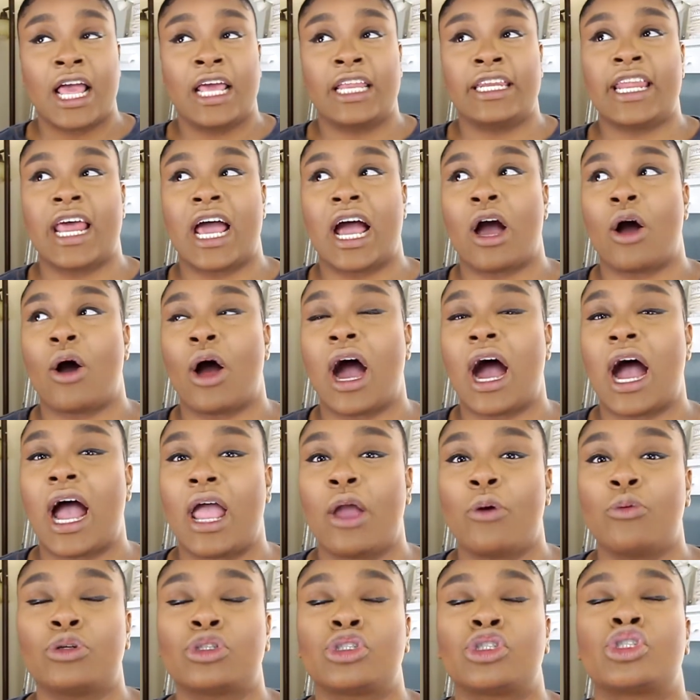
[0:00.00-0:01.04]
Now, I
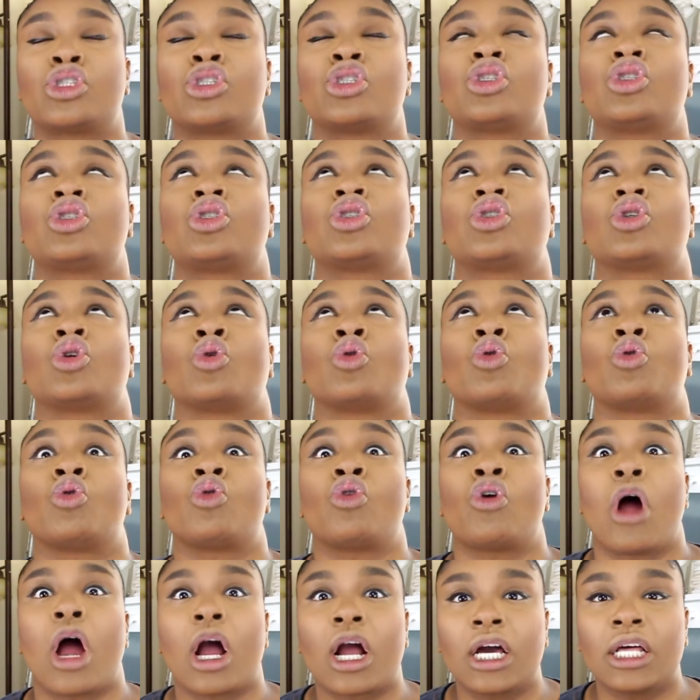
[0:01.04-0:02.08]
was
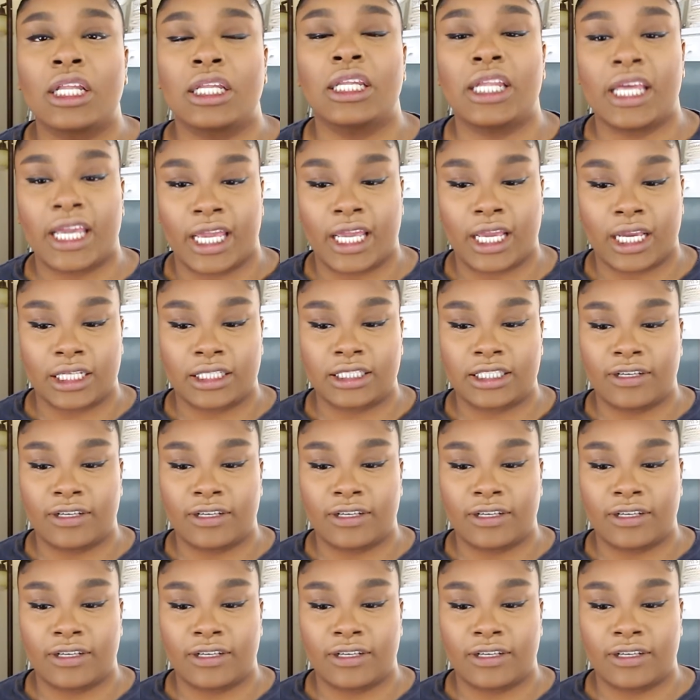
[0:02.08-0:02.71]
struggling